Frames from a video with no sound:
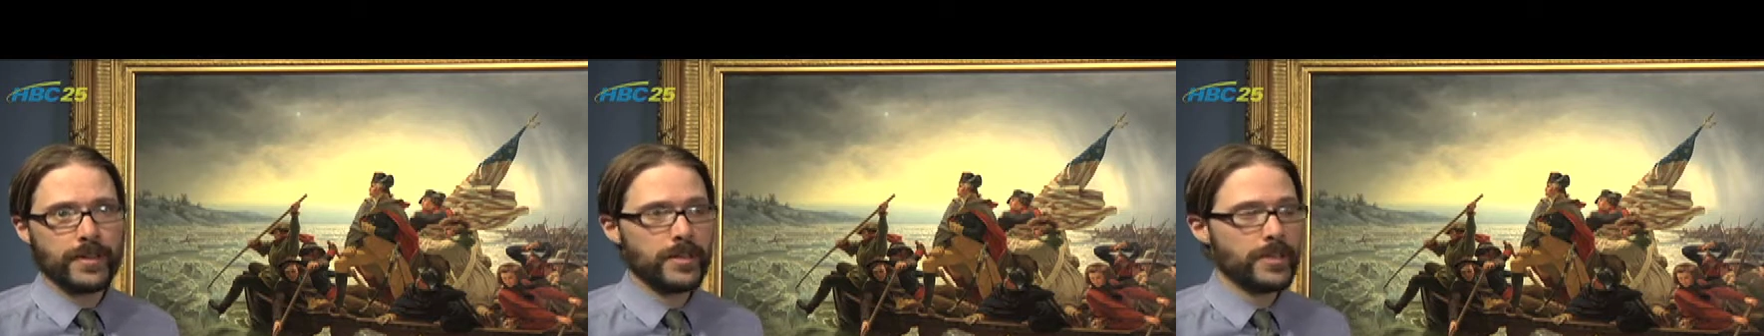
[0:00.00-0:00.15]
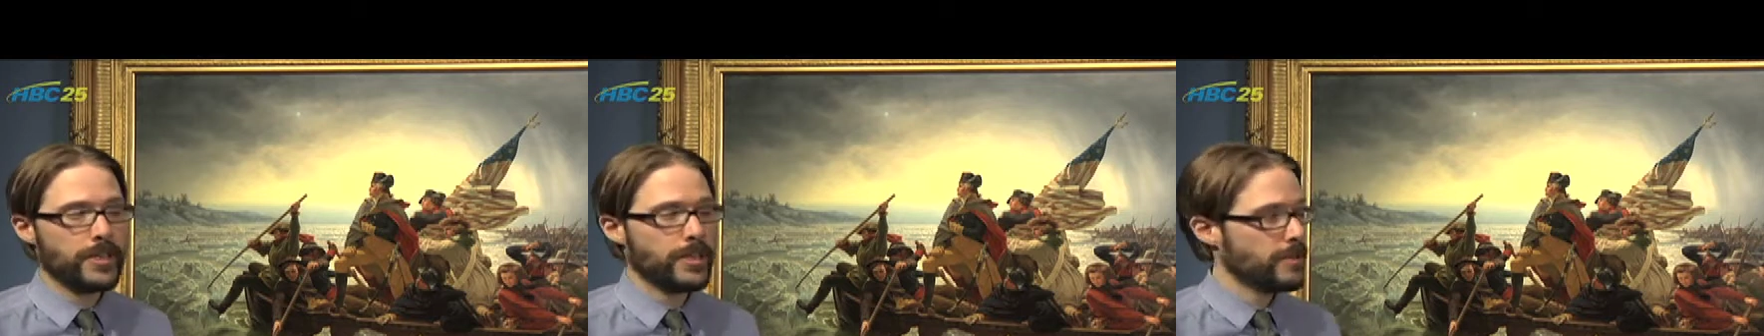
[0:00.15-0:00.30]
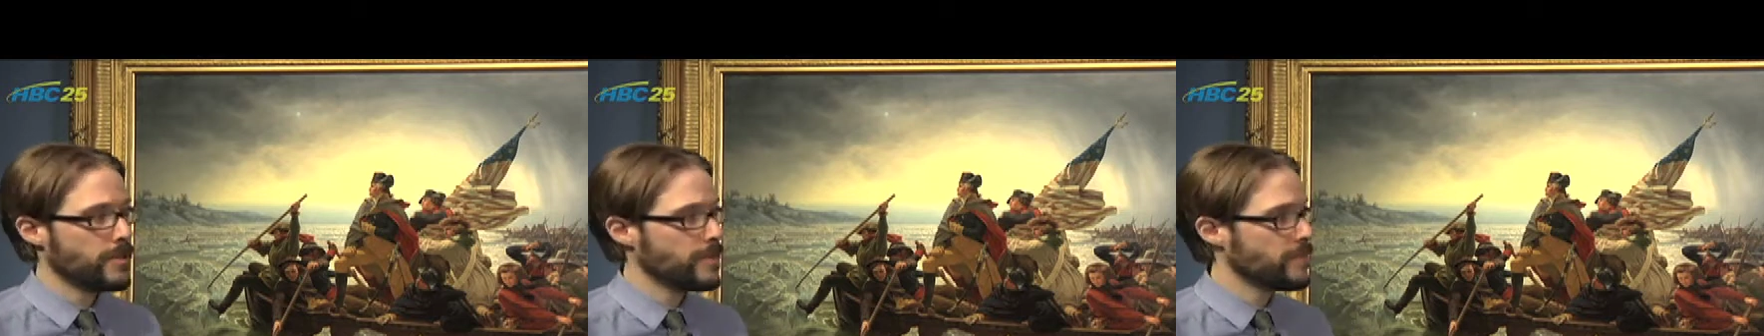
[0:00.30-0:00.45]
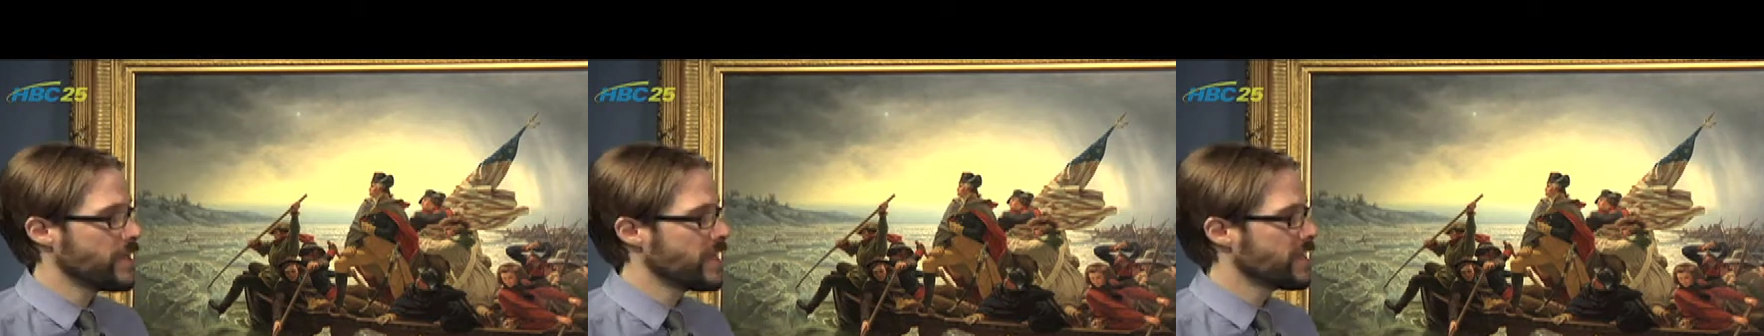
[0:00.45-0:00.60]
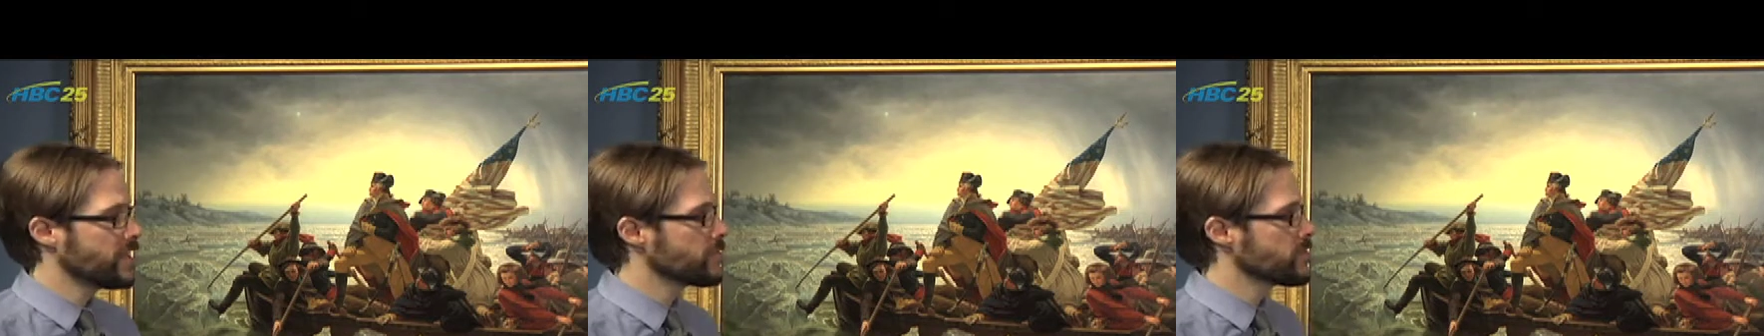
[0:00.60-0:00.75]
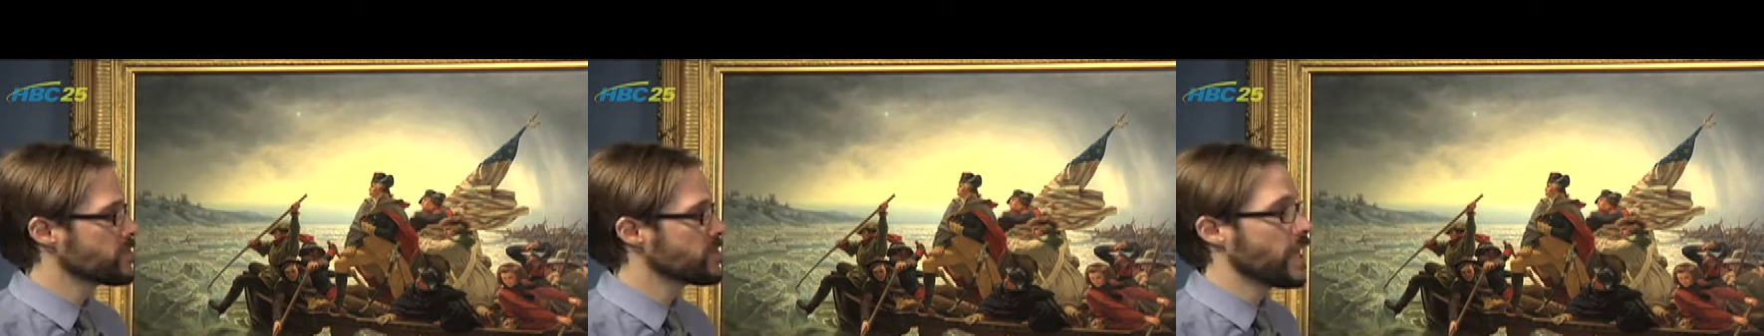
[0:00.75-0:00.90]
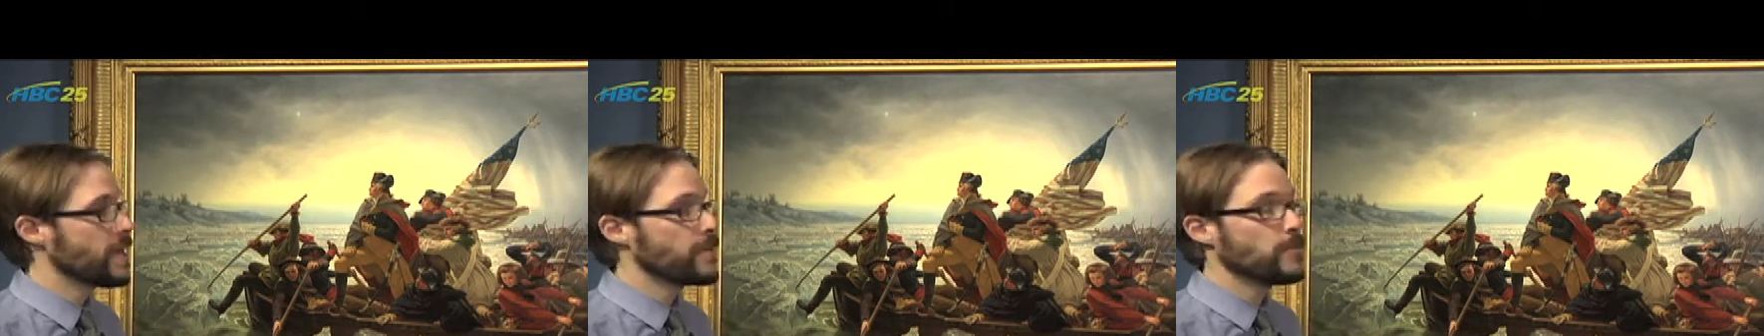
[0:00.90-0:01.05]
He made
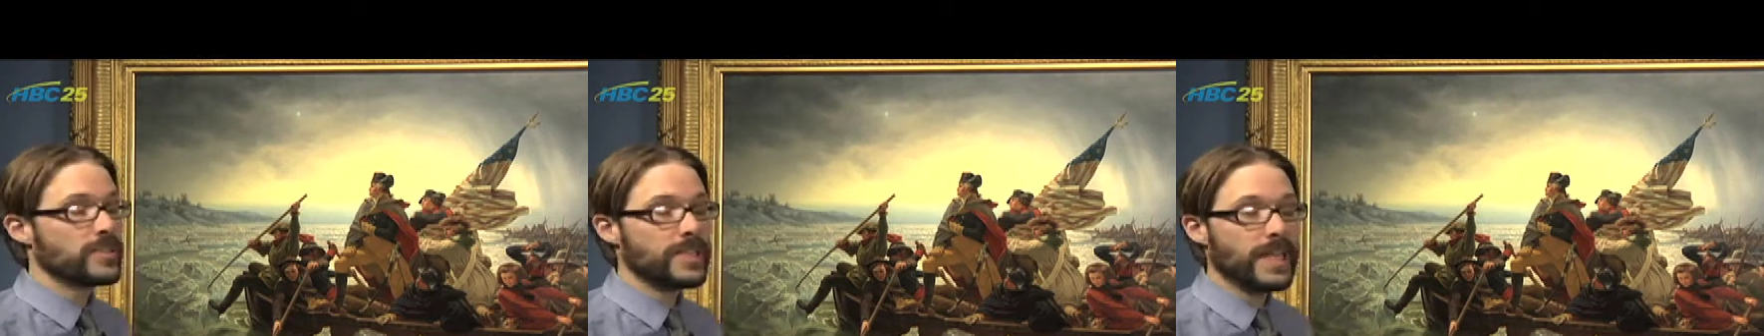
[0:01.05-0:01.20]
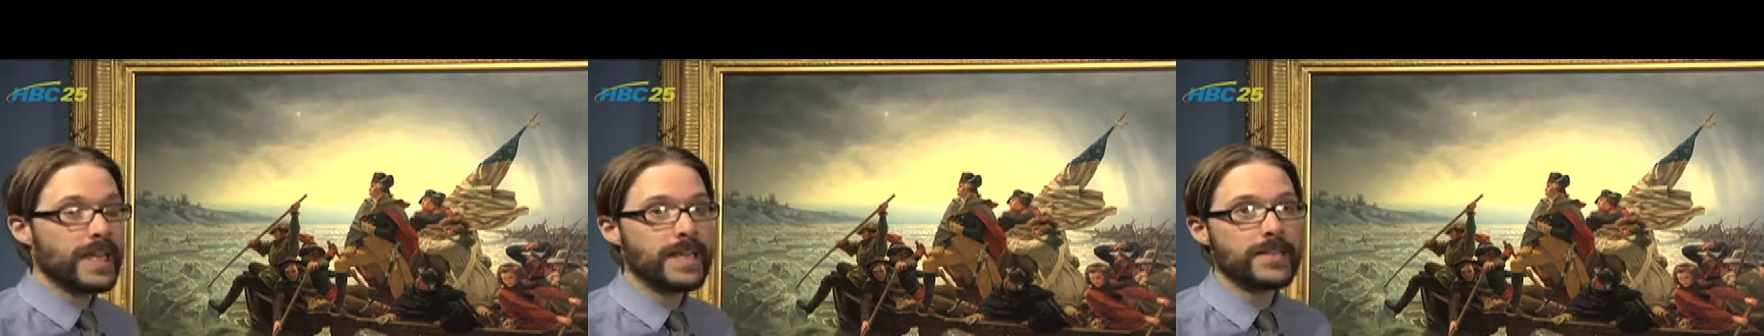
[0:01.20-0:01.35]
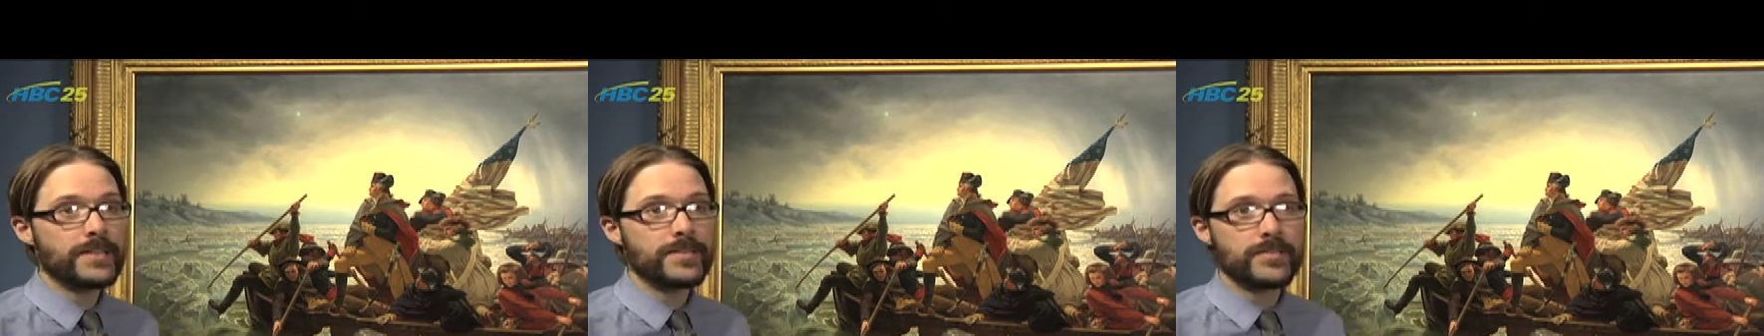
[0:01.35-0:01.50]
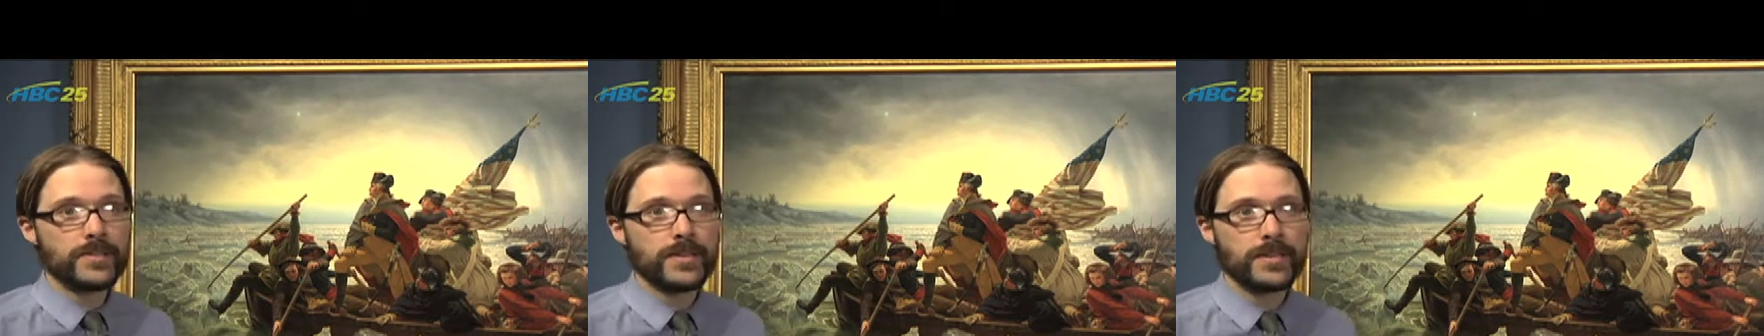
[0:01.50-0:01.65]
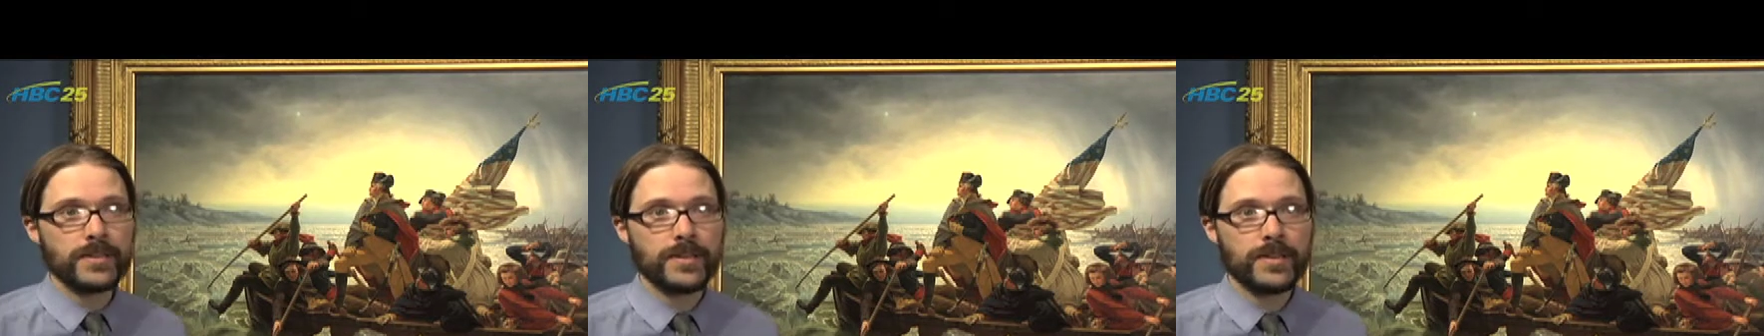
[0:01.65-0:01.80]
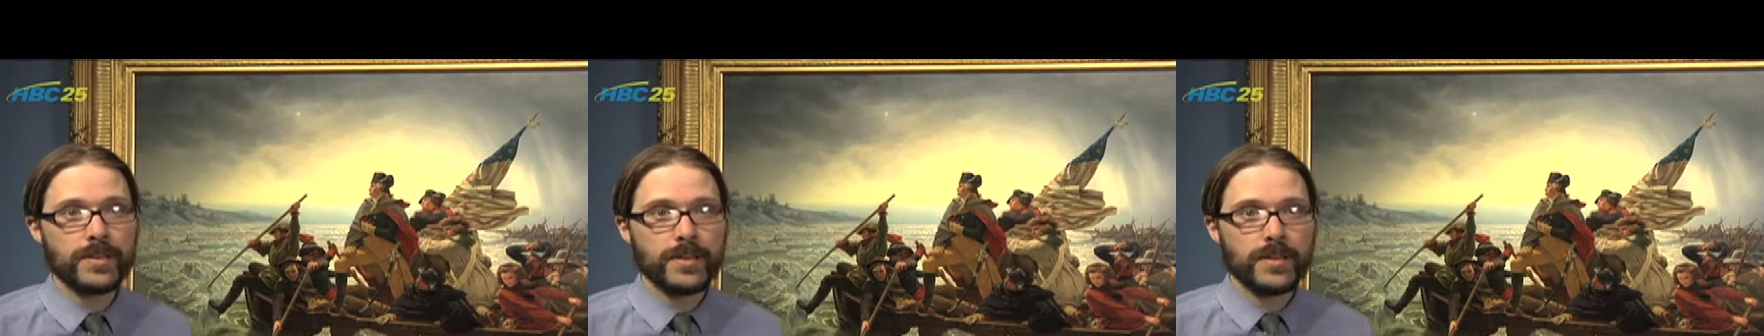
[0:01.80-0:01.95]
them simultaneously.